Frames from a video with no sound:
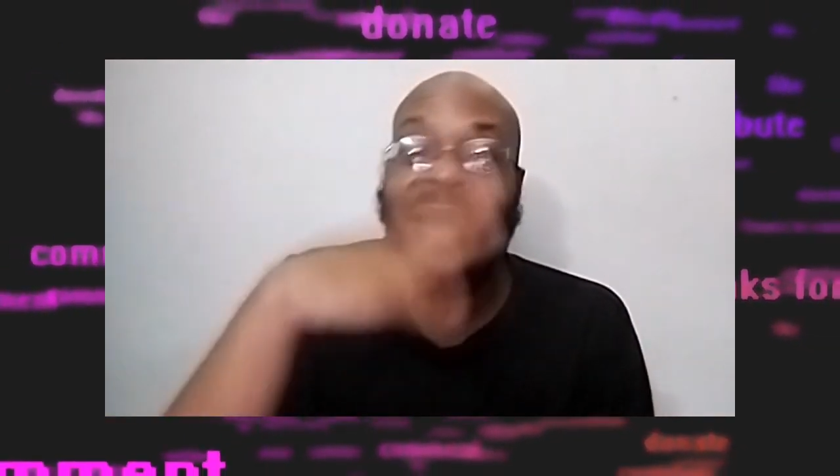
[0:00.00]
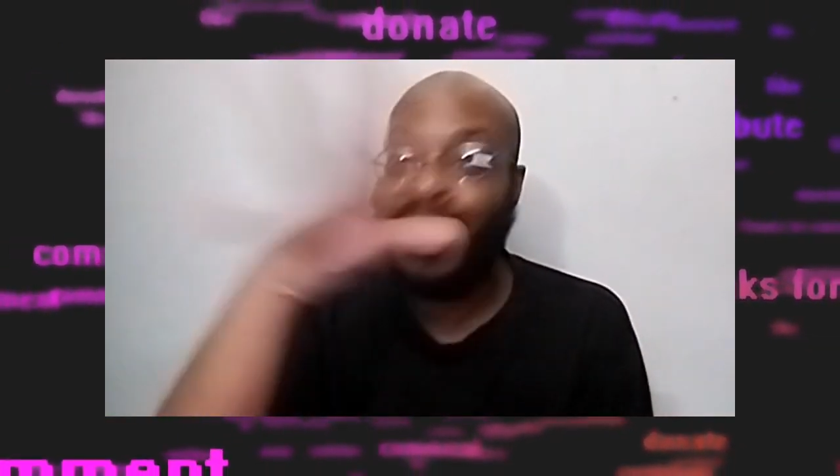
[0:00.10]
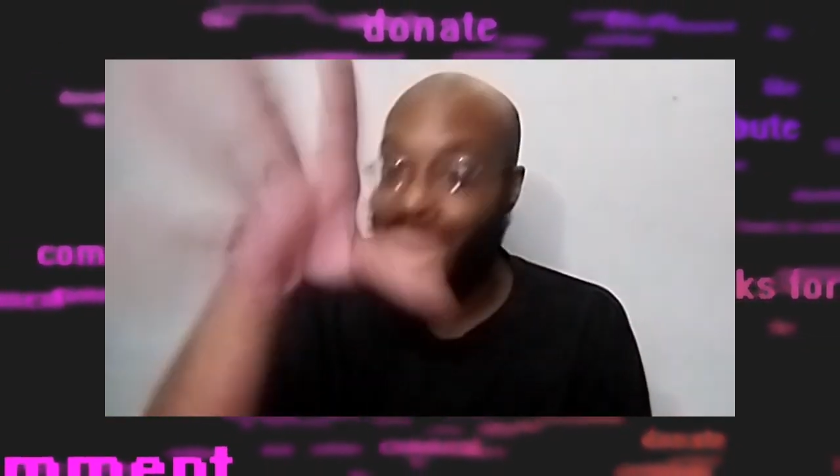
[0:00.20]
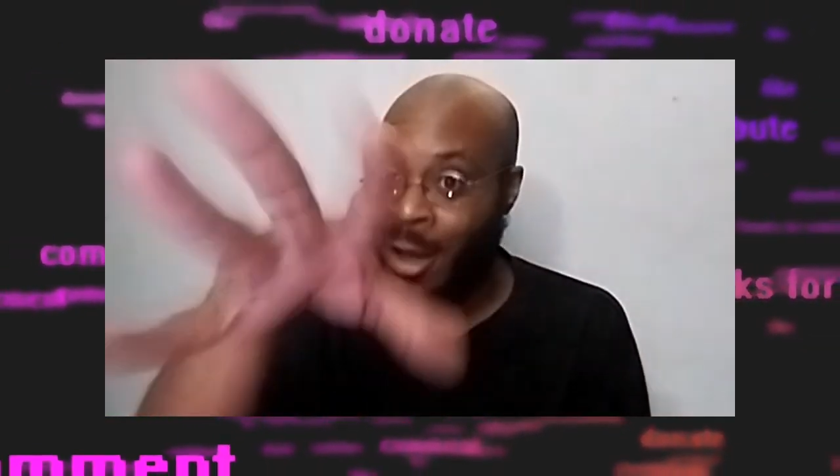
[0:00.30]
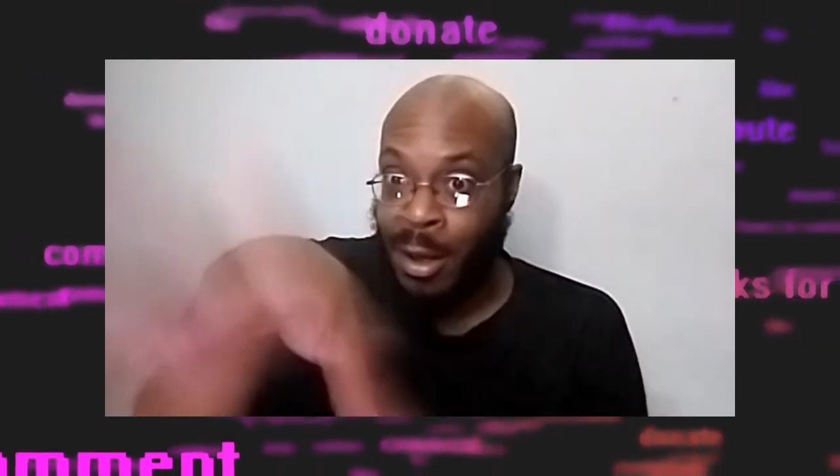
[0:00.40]
and
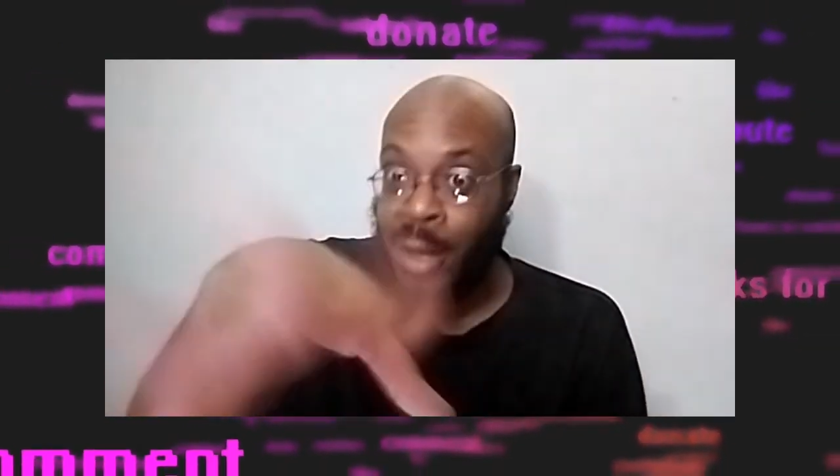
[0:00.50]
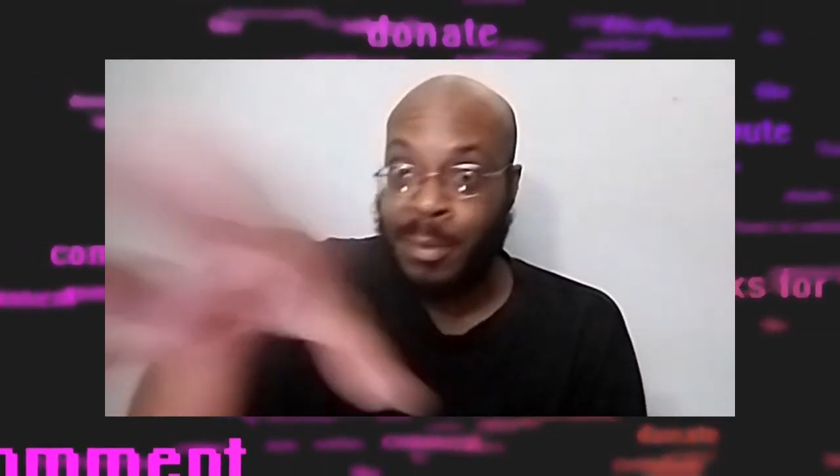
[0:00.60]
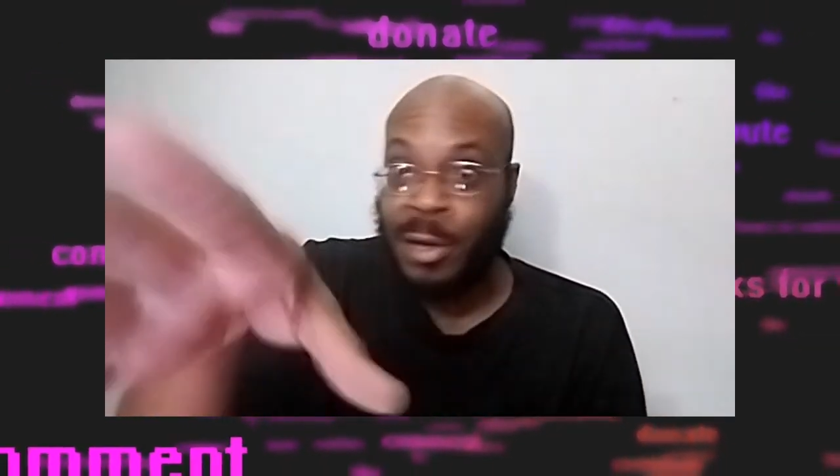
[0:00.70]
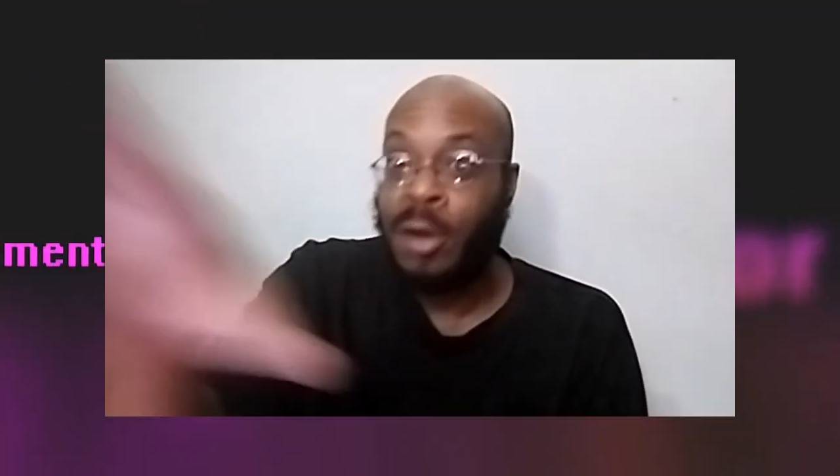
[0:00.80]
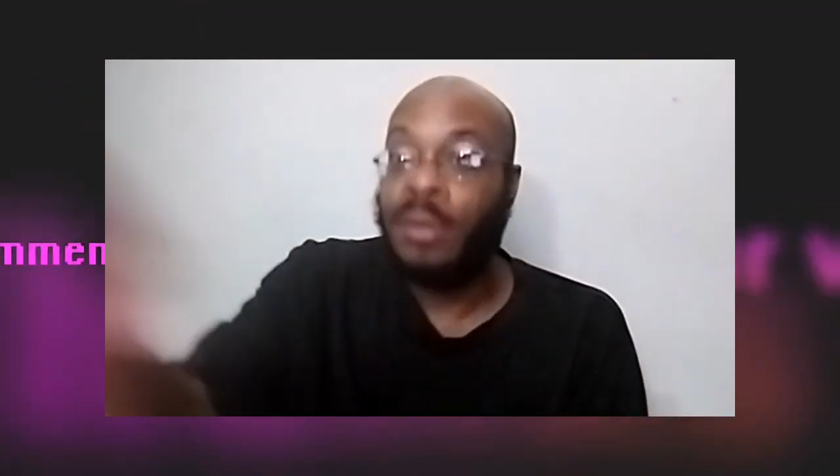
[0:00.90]
I'm
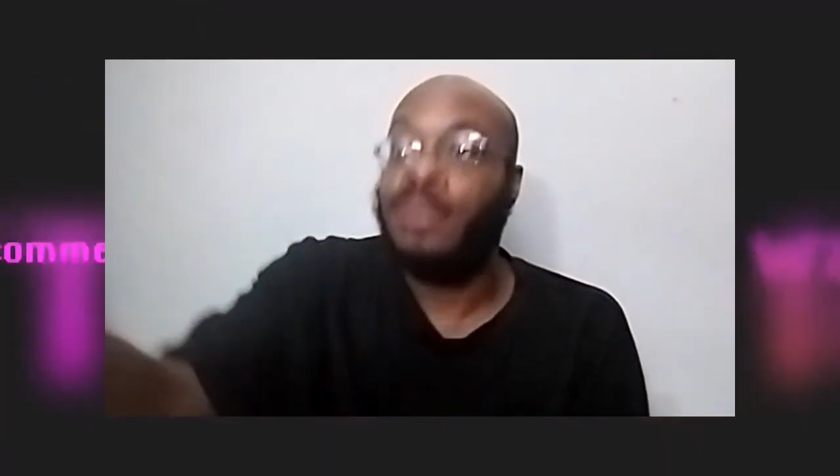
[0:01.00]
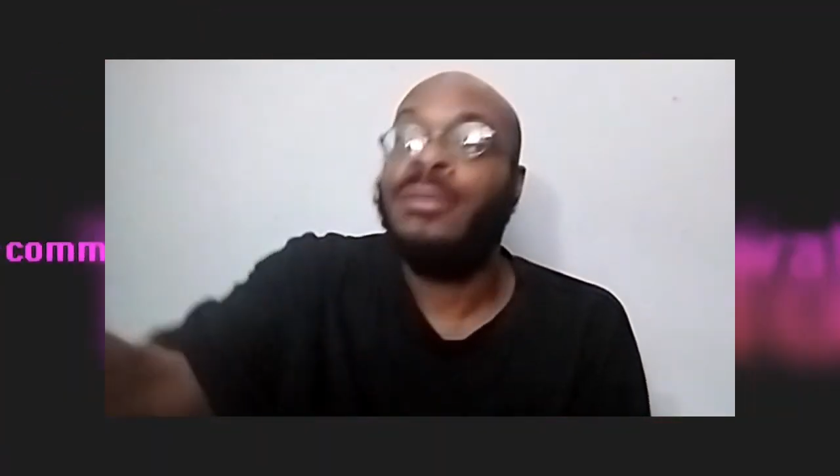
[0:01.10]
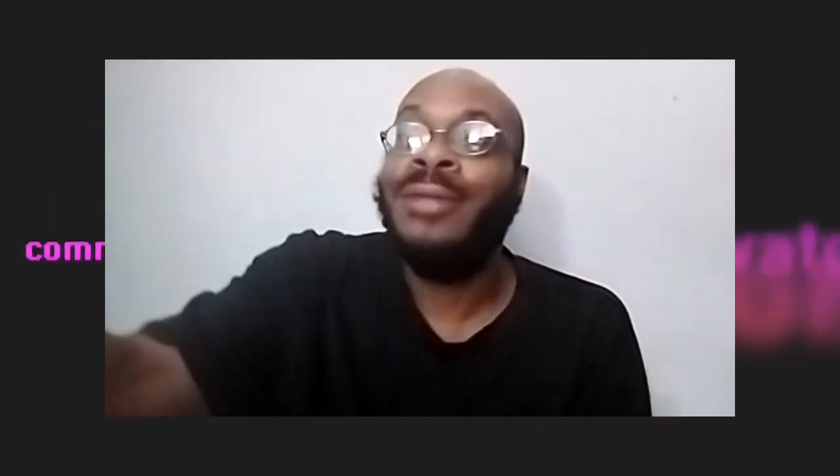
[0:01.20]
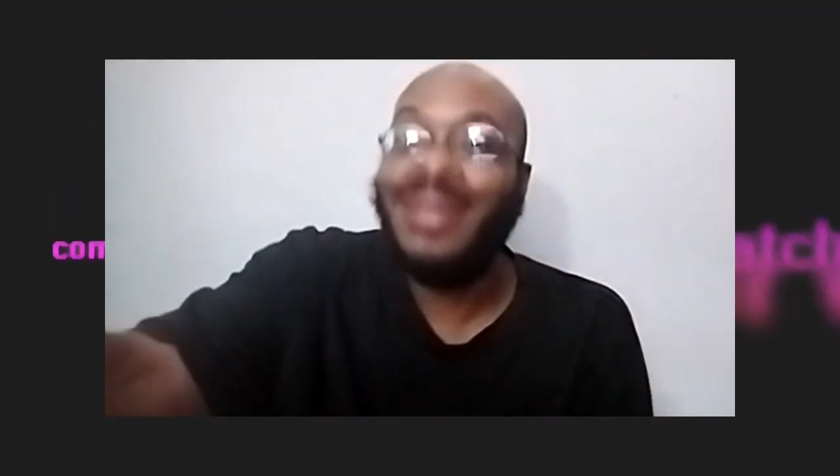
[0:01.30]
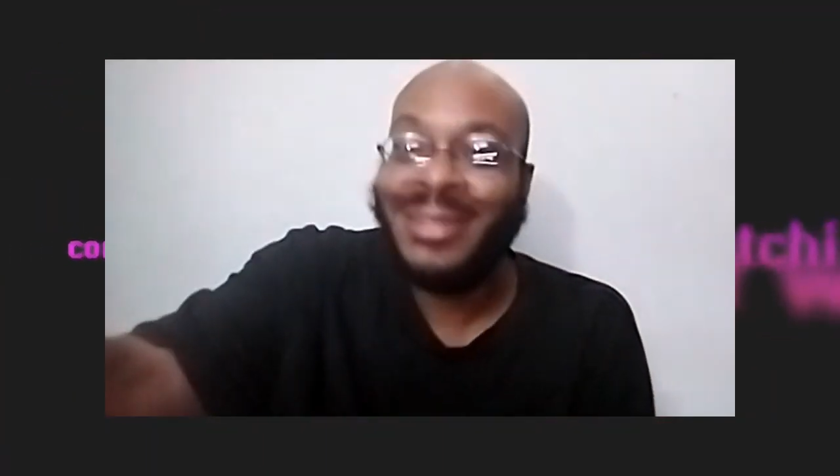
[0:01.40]
gone.
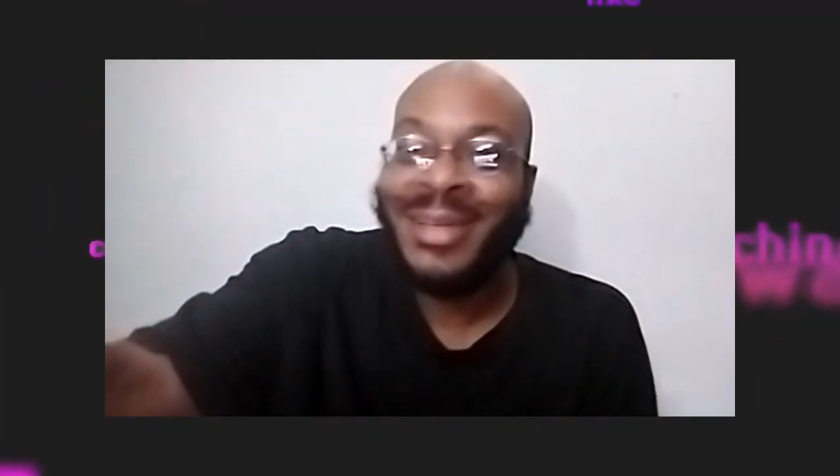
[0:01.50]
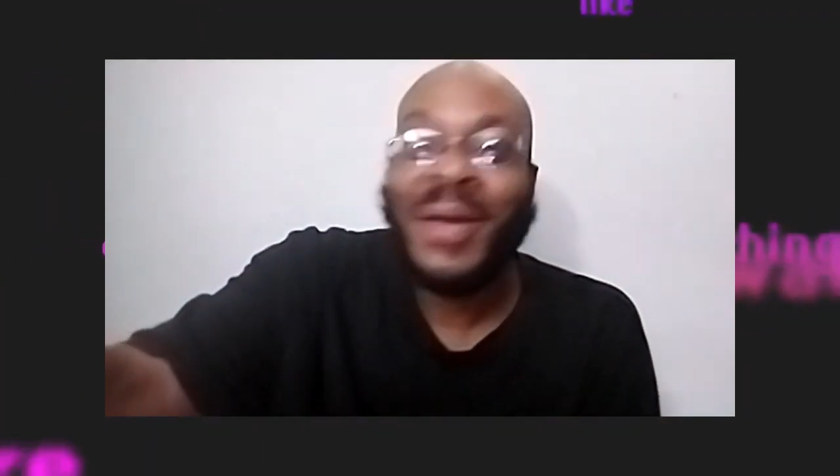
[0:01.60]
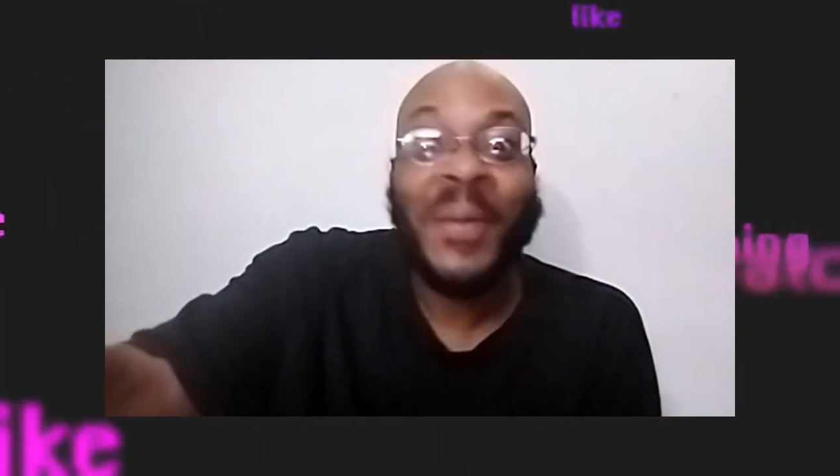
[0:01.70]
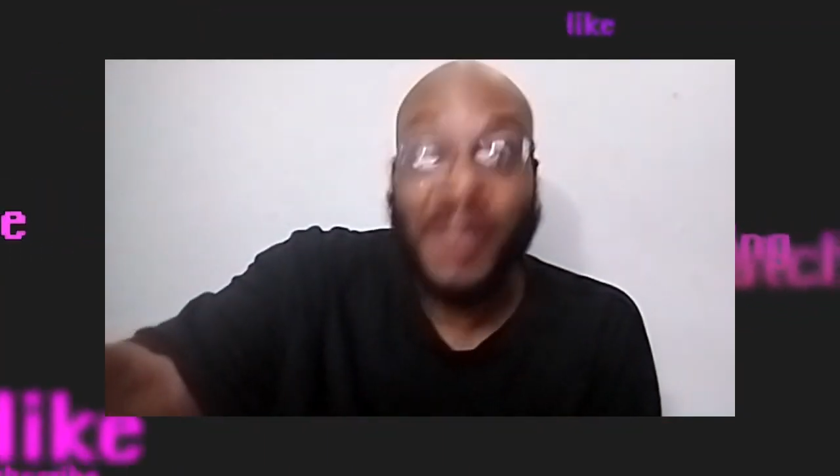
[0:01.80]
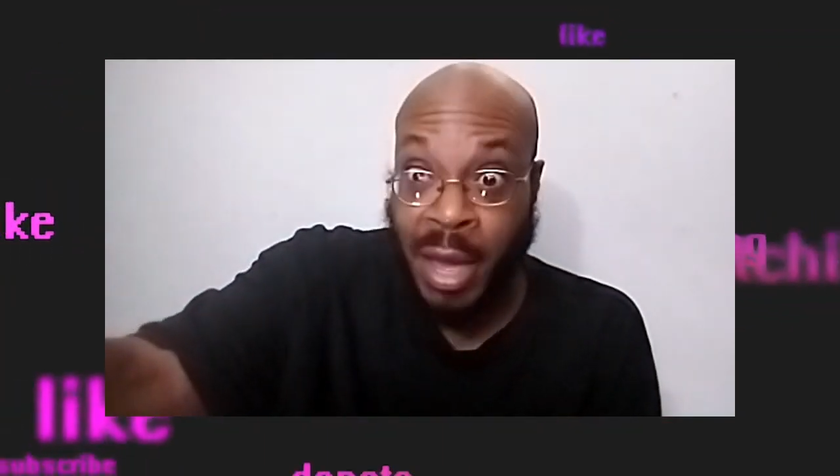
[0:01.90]

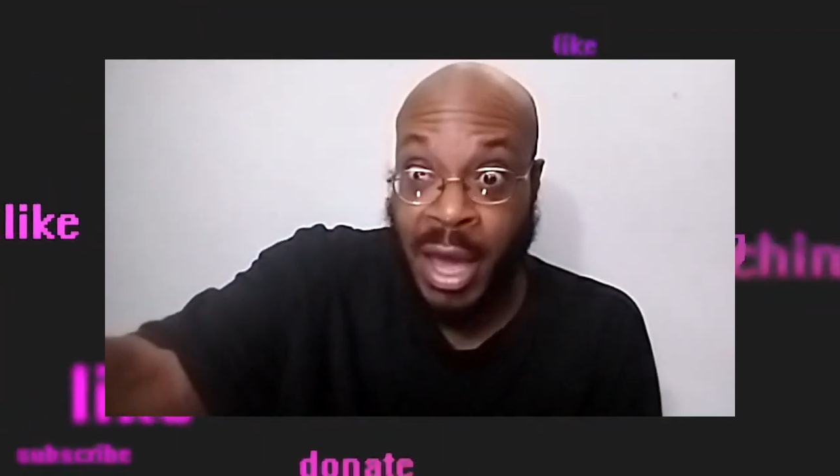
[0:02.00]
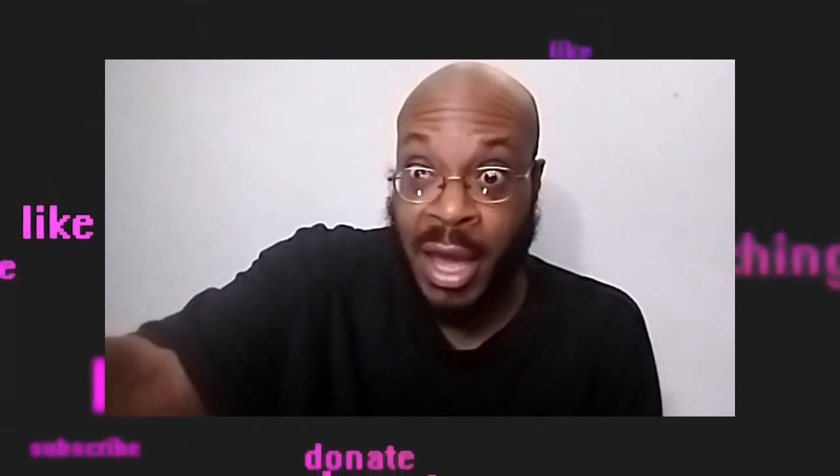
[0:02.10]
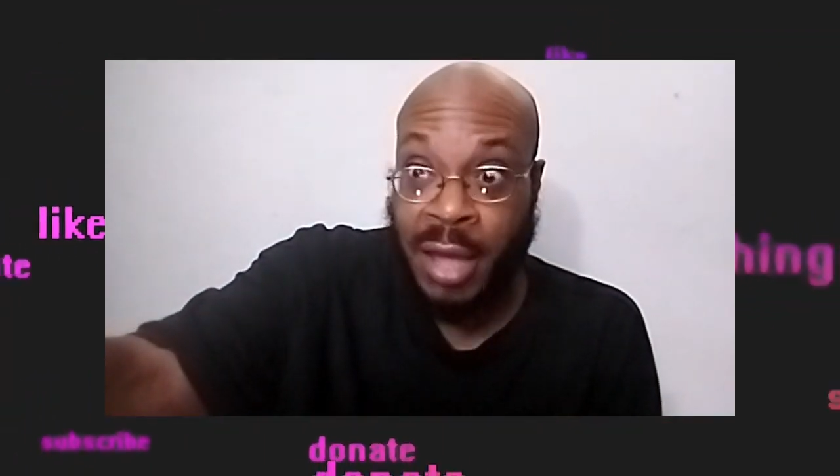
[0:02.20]
Bye.